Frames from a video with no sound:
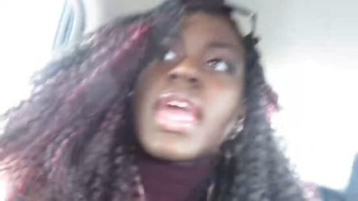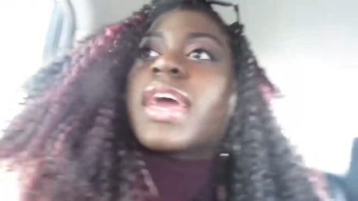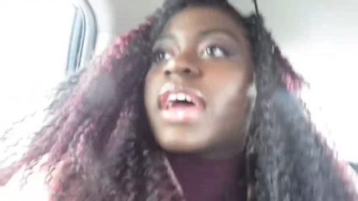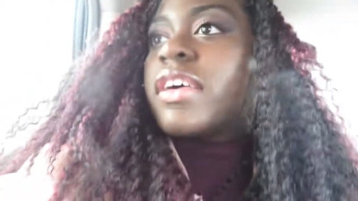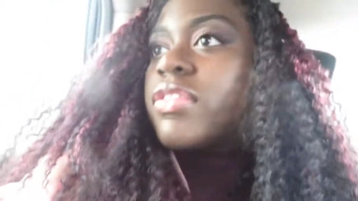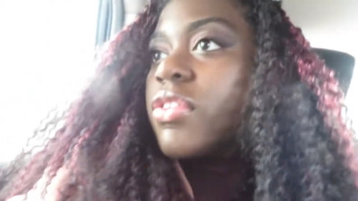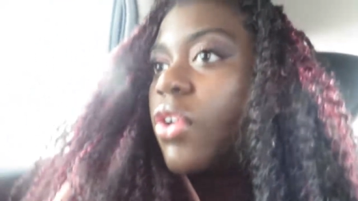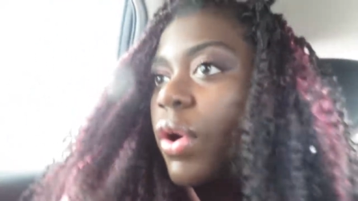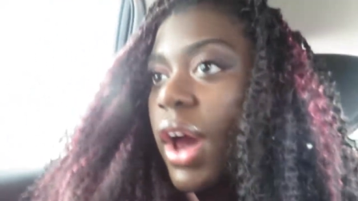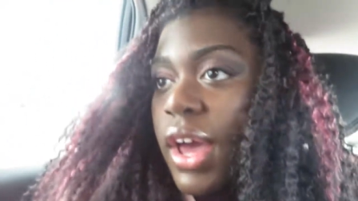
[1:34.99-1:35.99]
Okay guys,
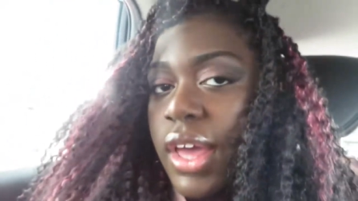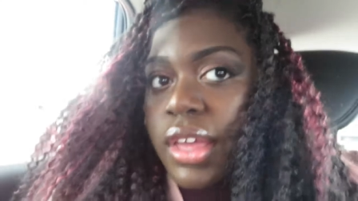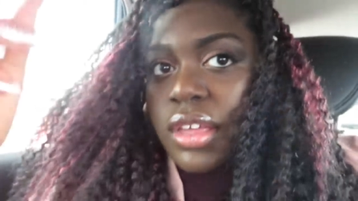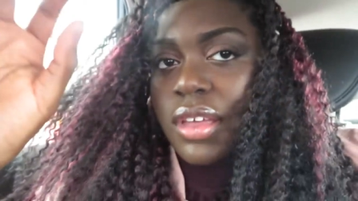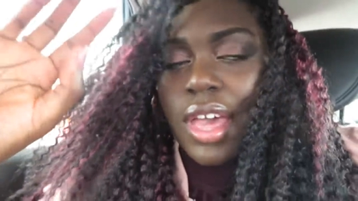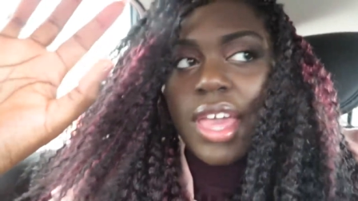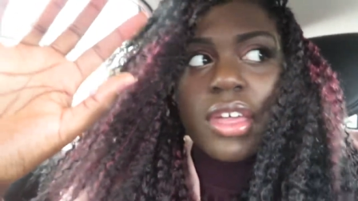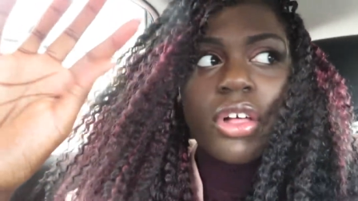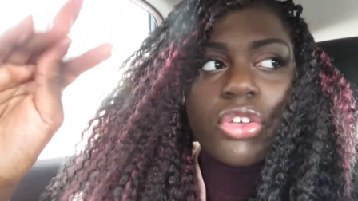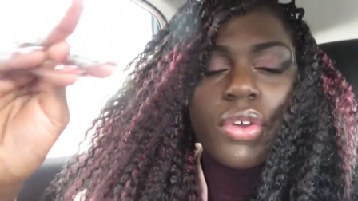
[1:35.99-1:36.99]
so I, I
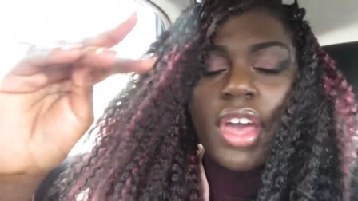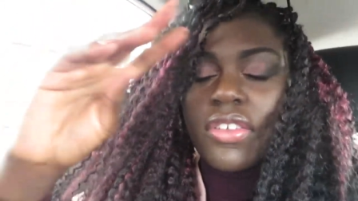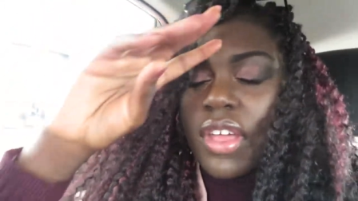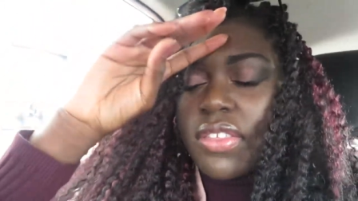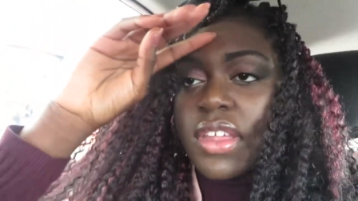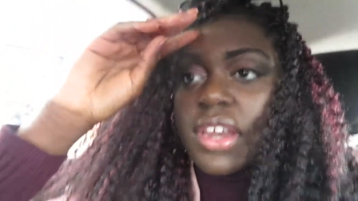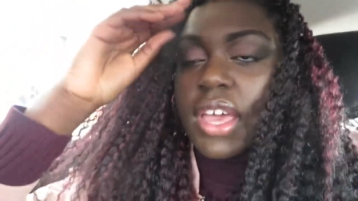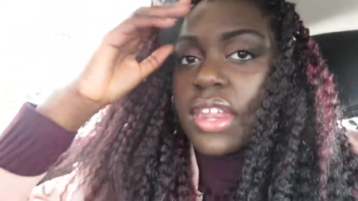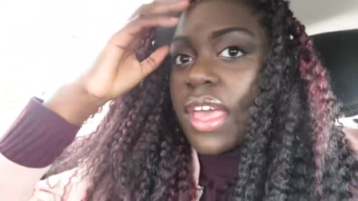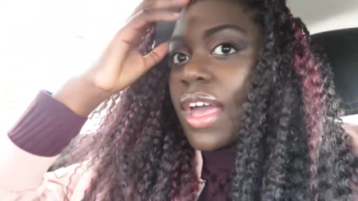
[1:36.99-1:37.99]
hate calling you guys, I did it
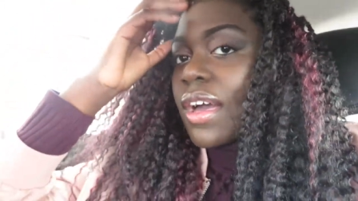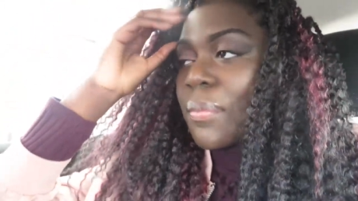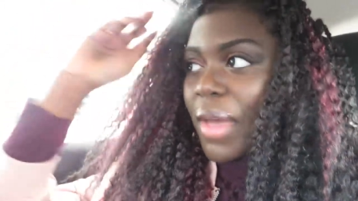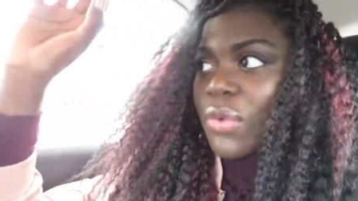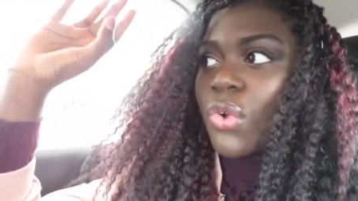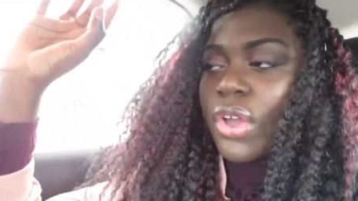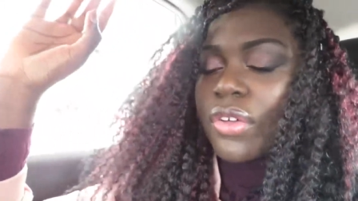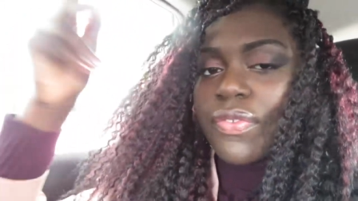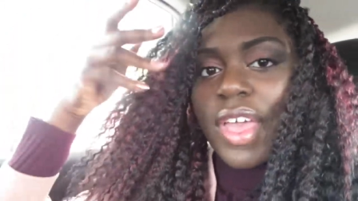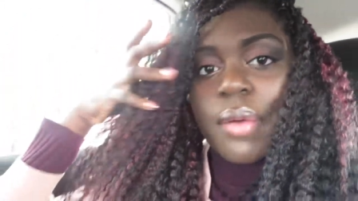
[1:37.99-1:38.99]
again. My
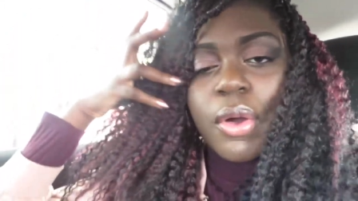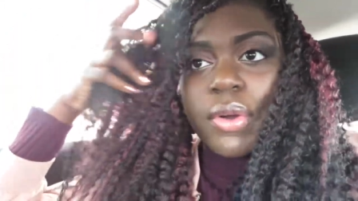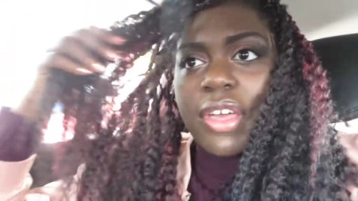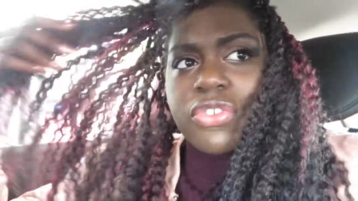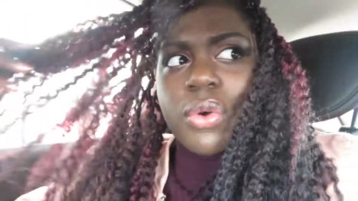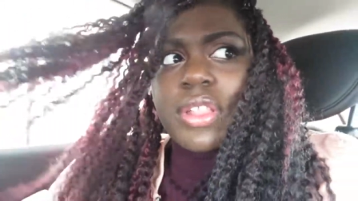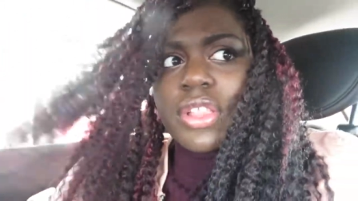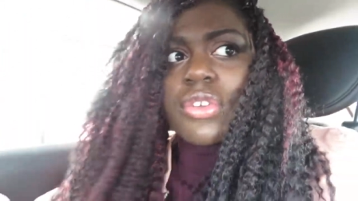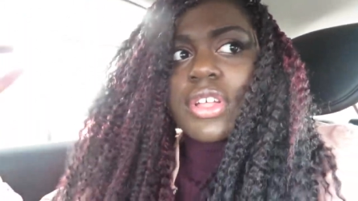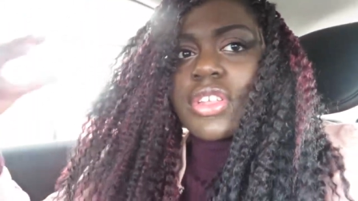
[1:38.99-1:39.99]
royal fam. Okay, so I
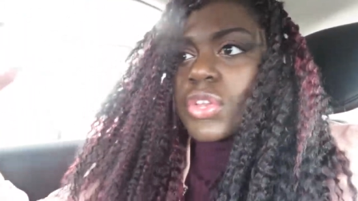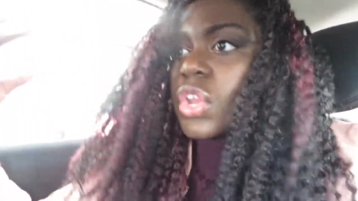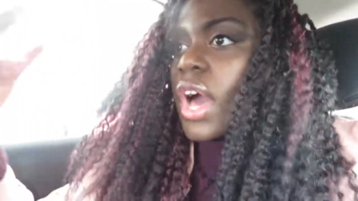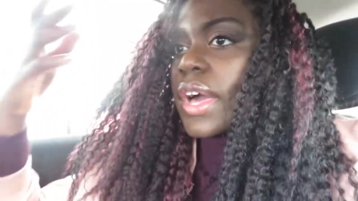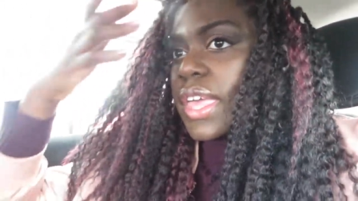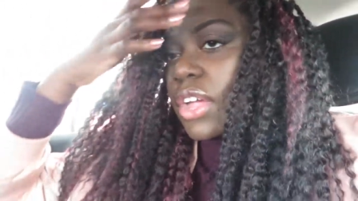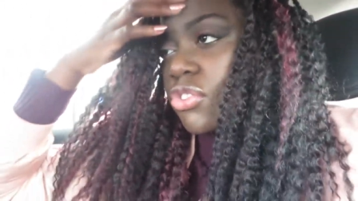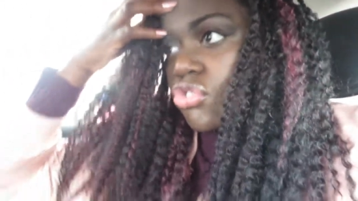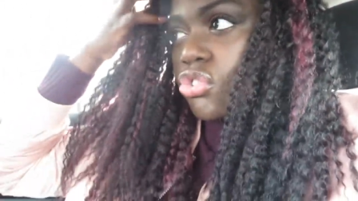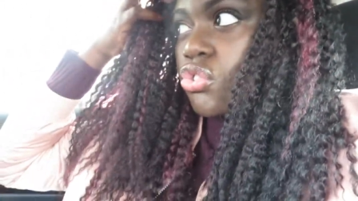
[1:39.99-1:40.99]
literally did not
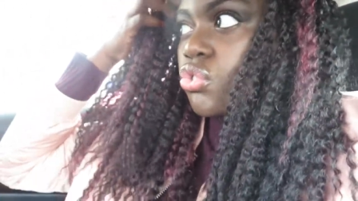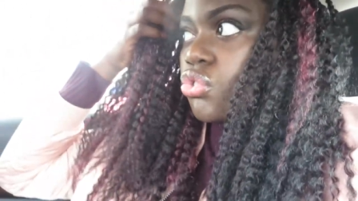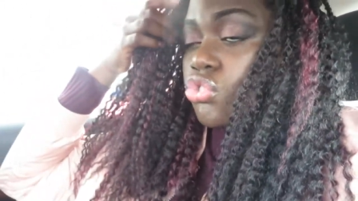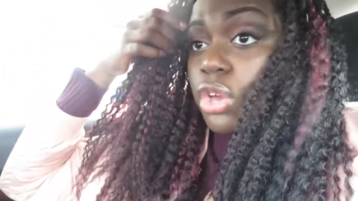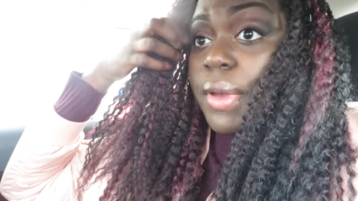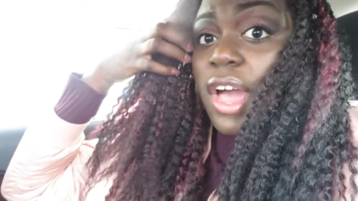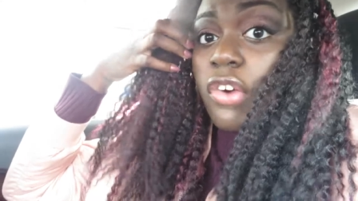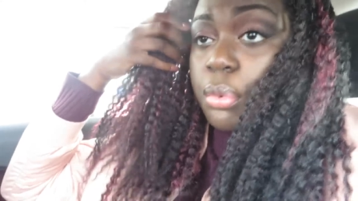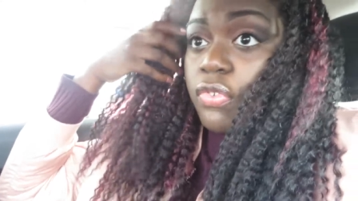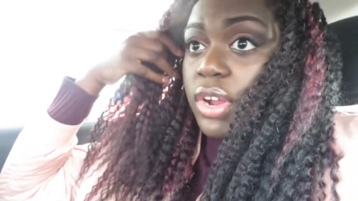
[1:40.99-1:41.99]
get to show you my
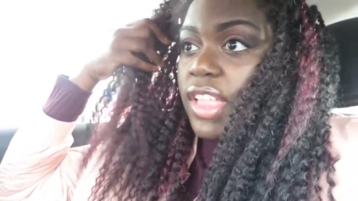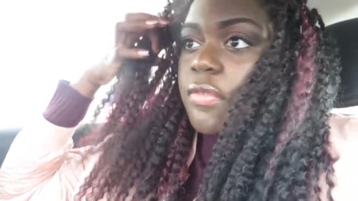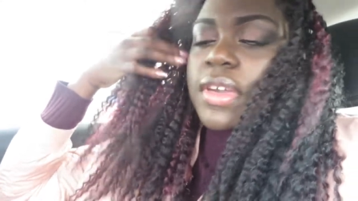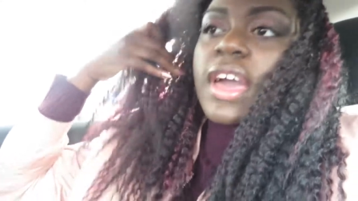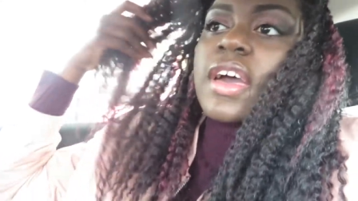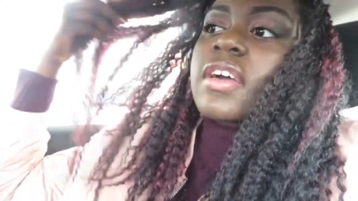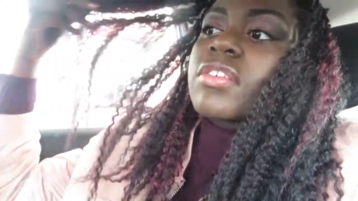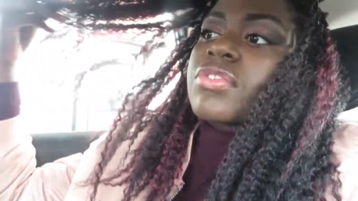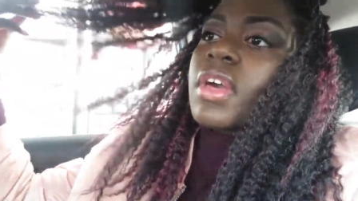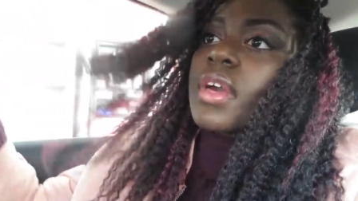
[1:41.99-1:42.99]
outfit before I left
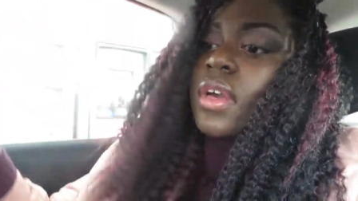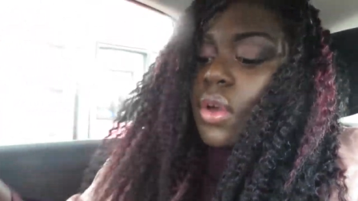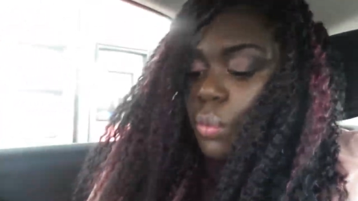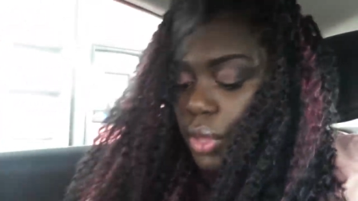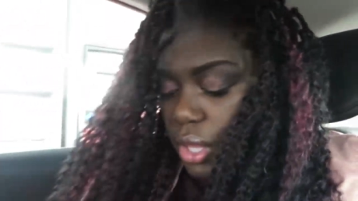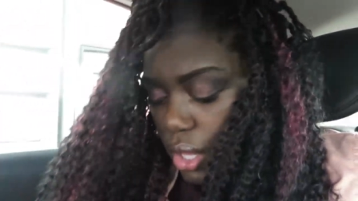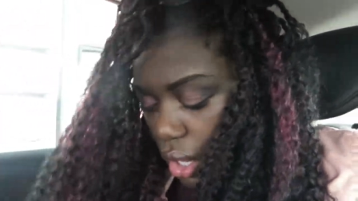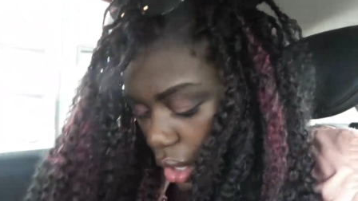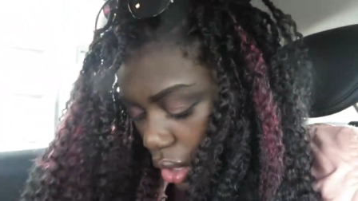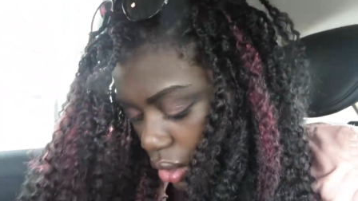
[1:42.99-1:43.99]
because we
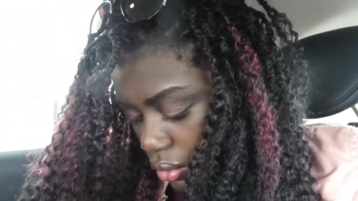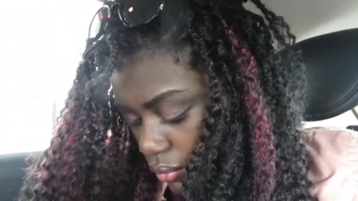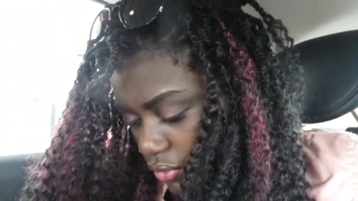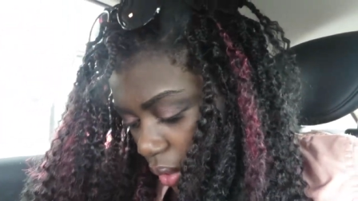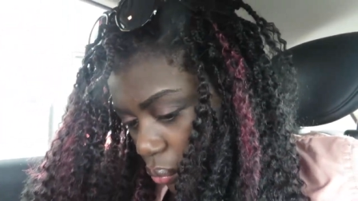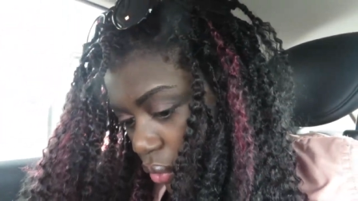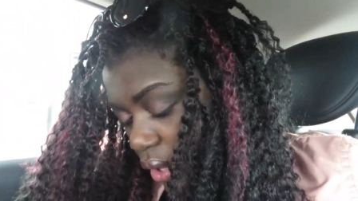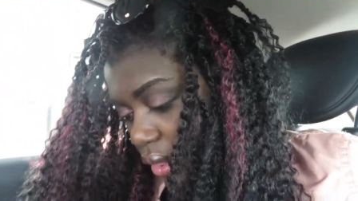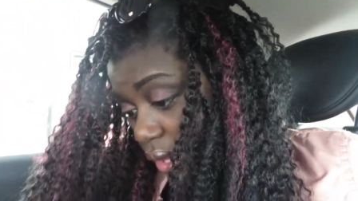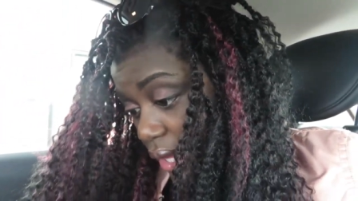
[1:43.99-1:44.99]
are
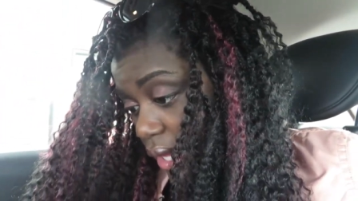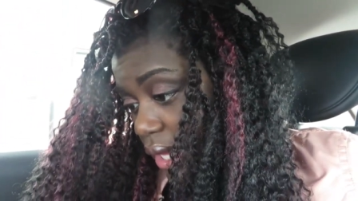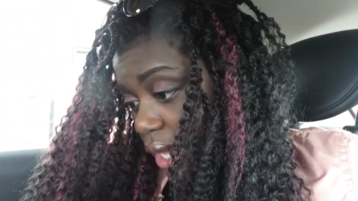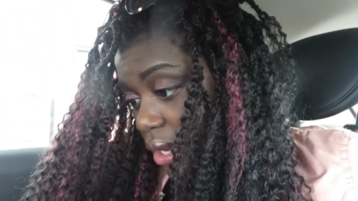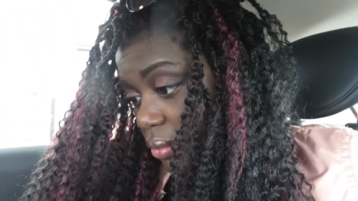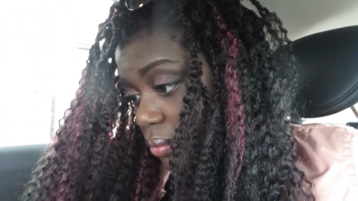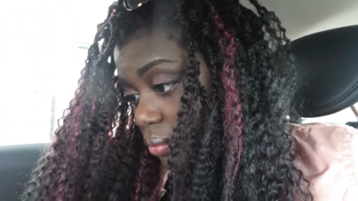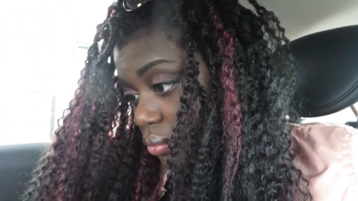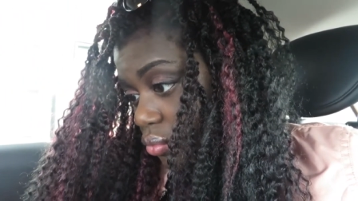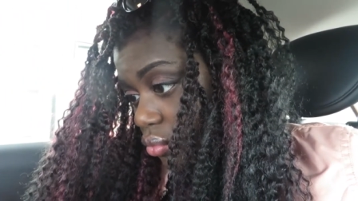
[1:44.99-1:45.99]
somewhat late and